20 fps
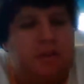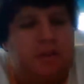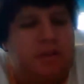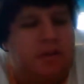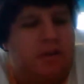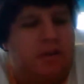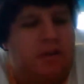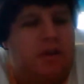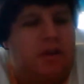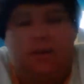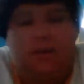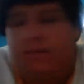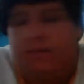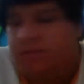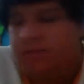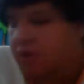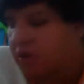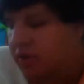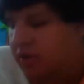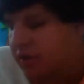That he
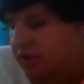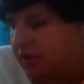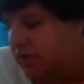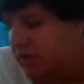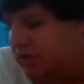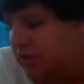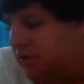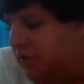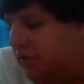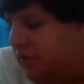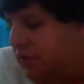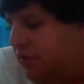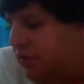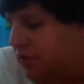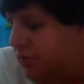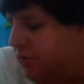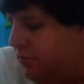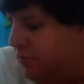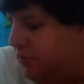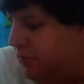started it, you
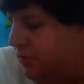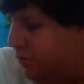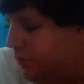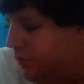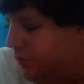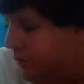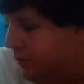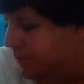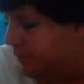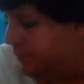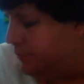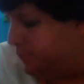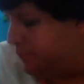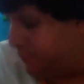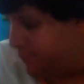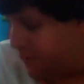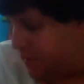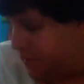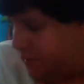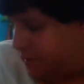know, so
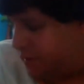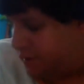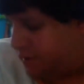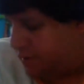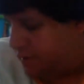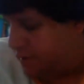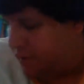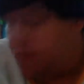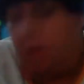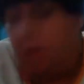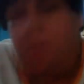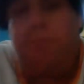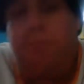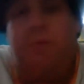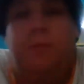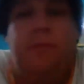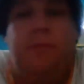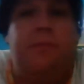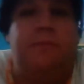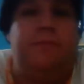very
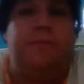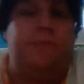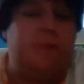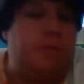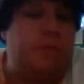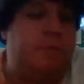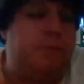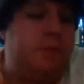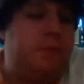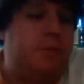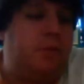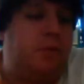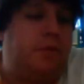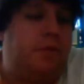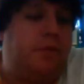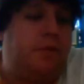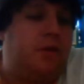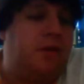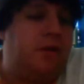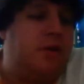few people have
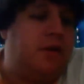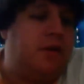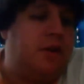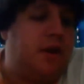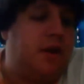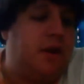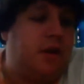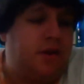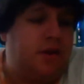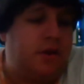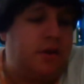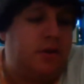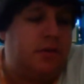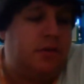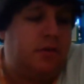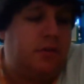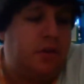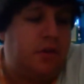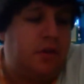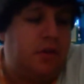done it, and now
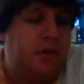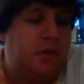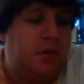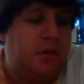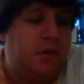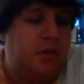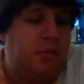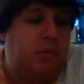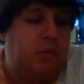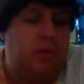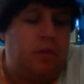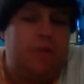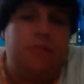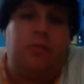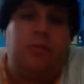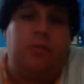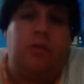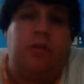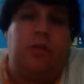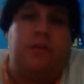he's
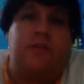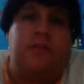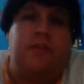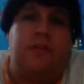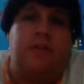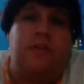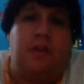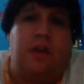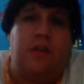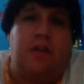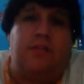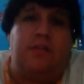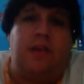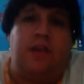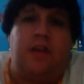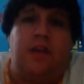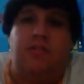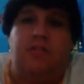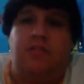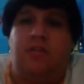resurrecting the lost
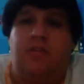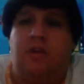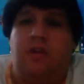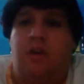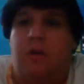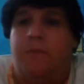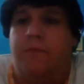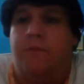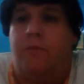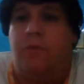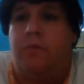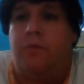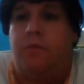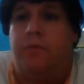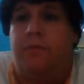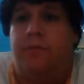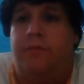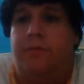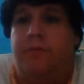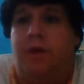ancient art form
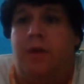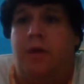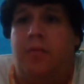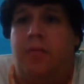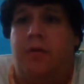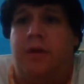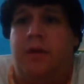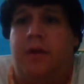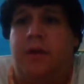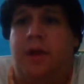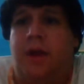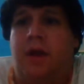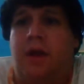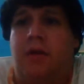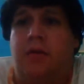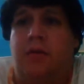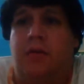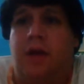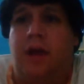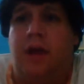of vomiting
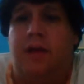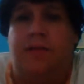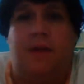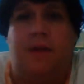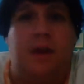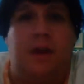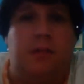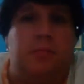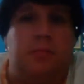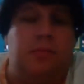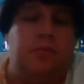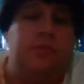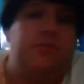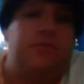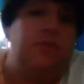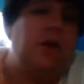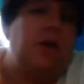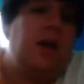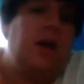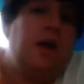out live animals.
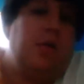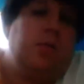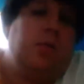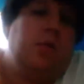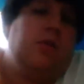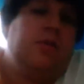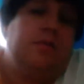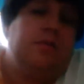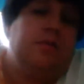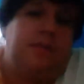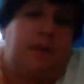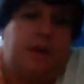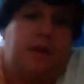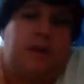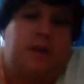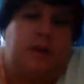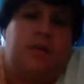So how weird is that?